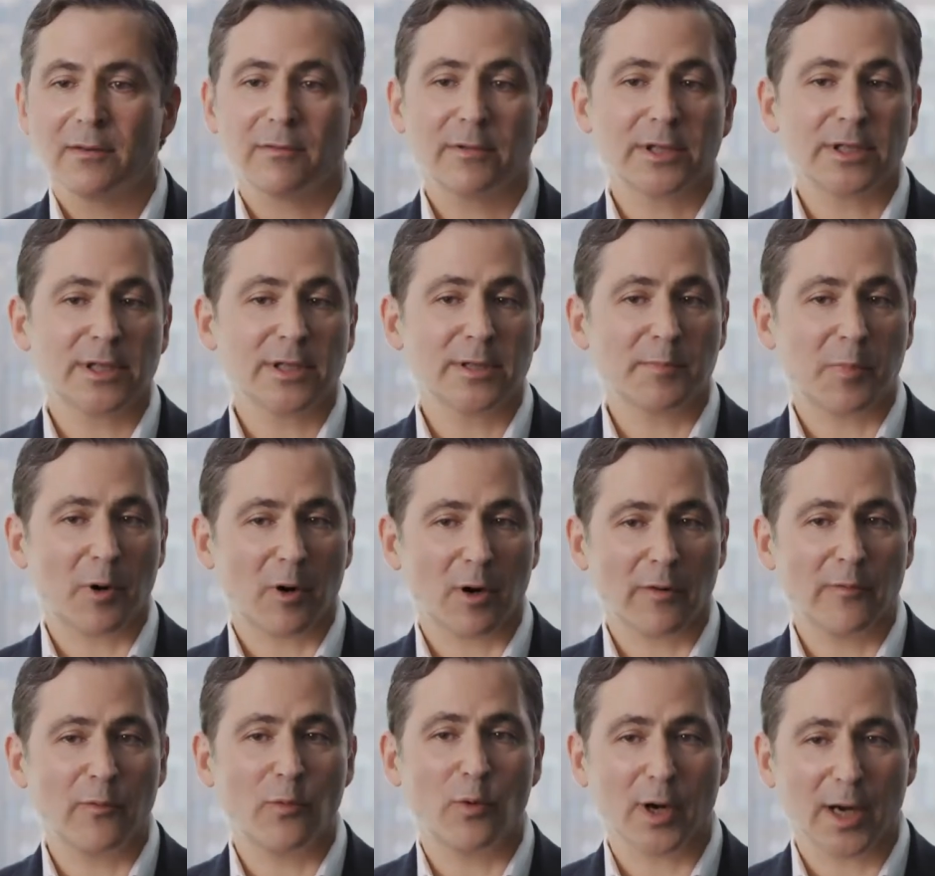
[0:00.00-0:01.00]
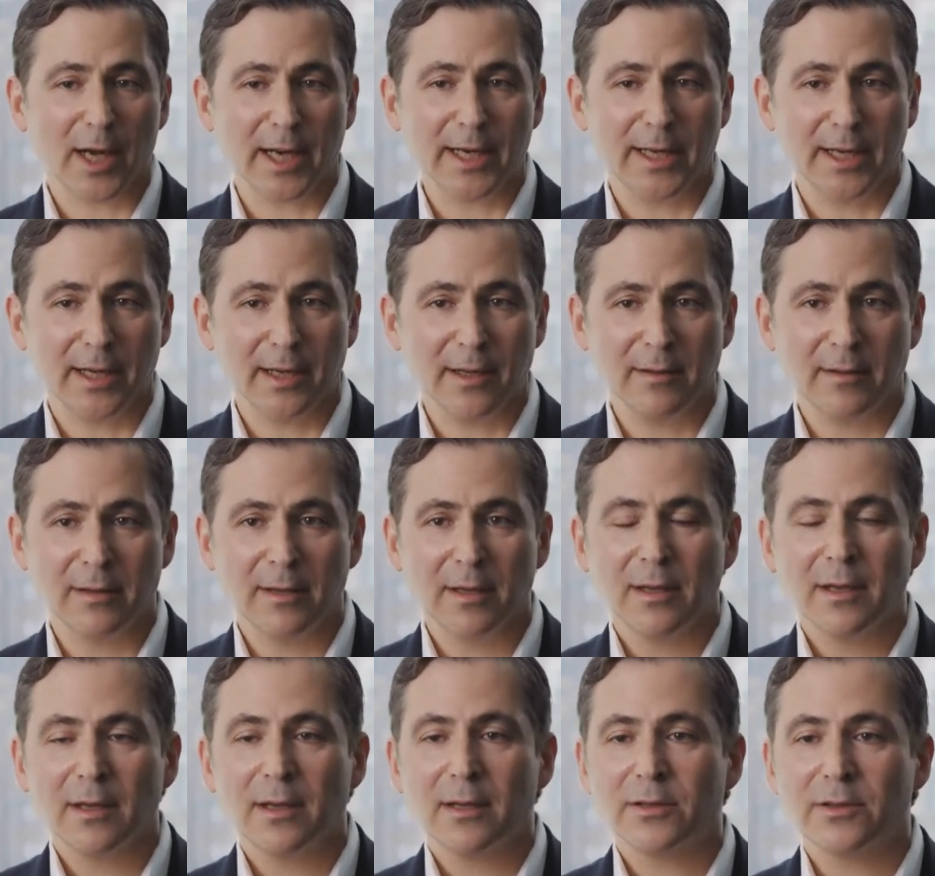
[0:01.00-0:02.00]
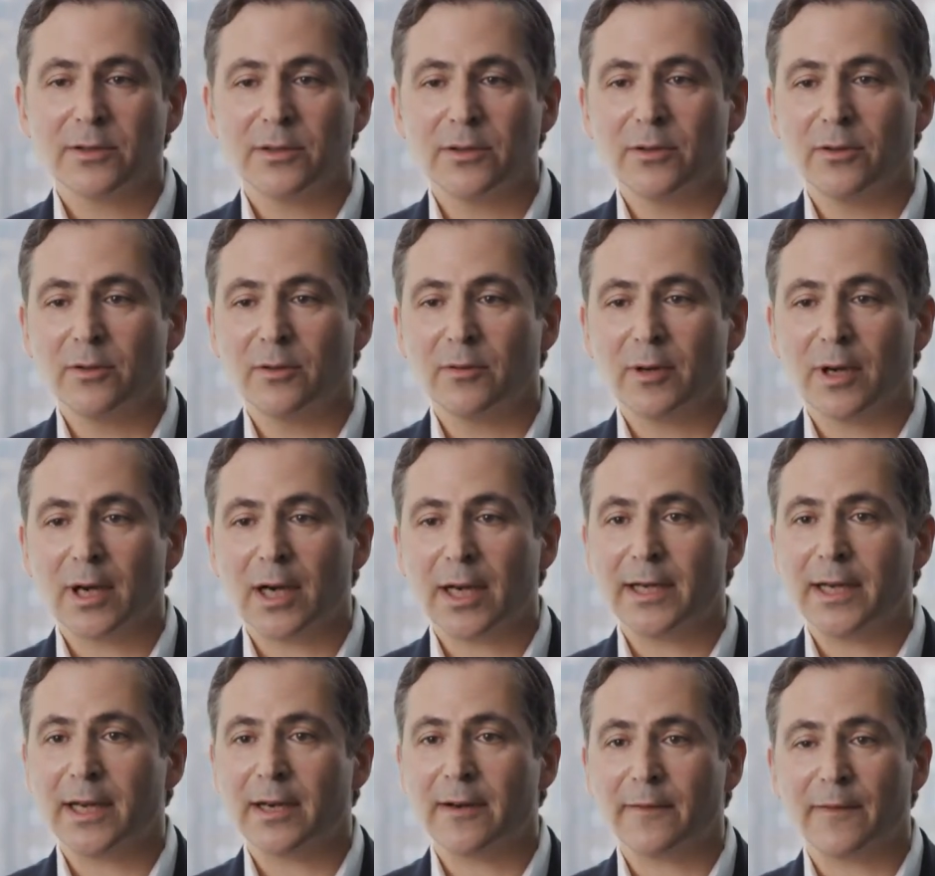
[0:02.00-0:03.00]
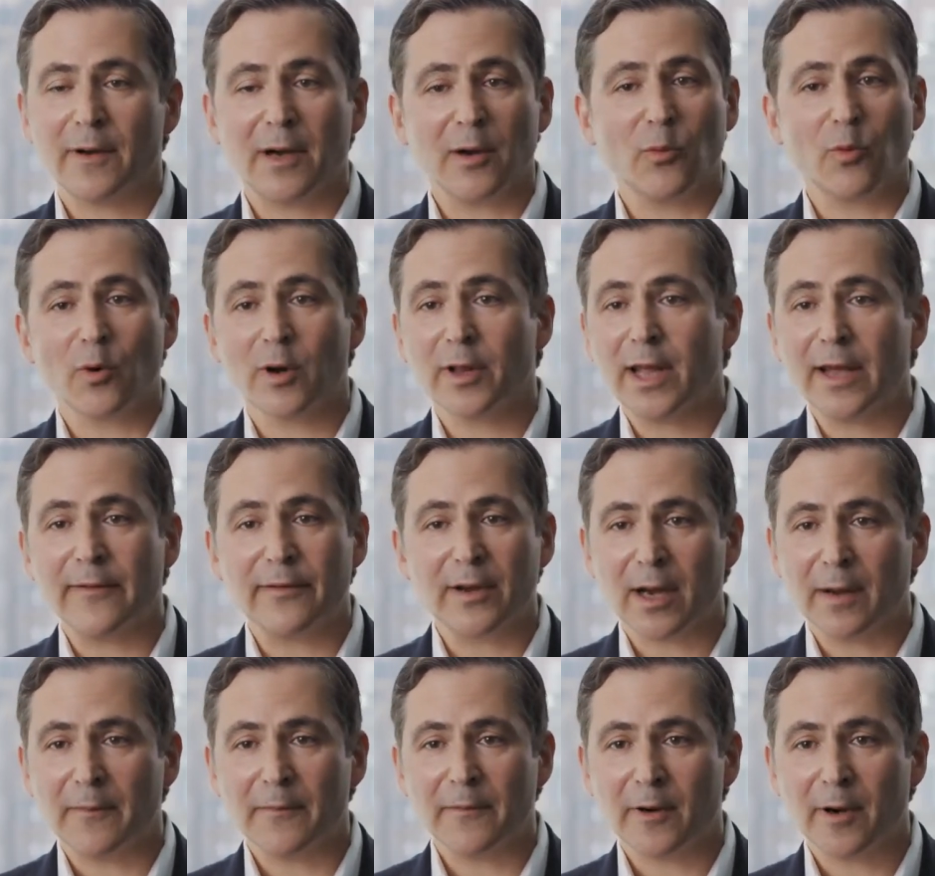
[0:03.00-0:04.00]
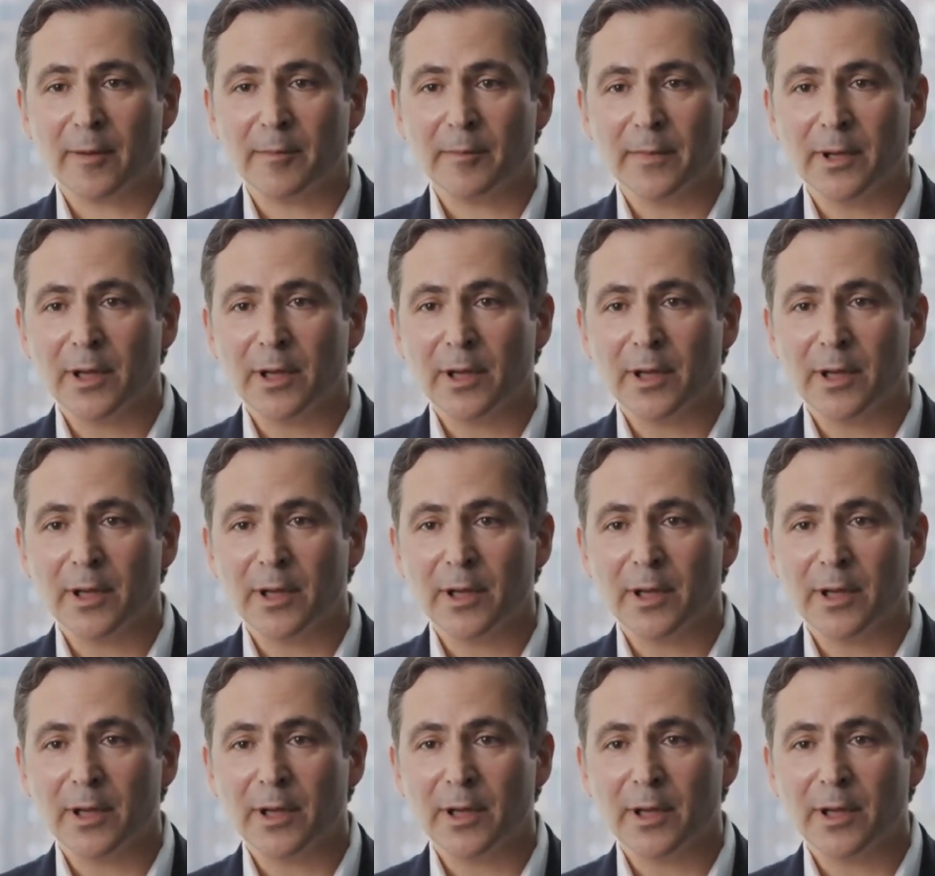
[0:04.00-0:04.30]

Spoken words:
which is part of OneID, to identify where they've come from,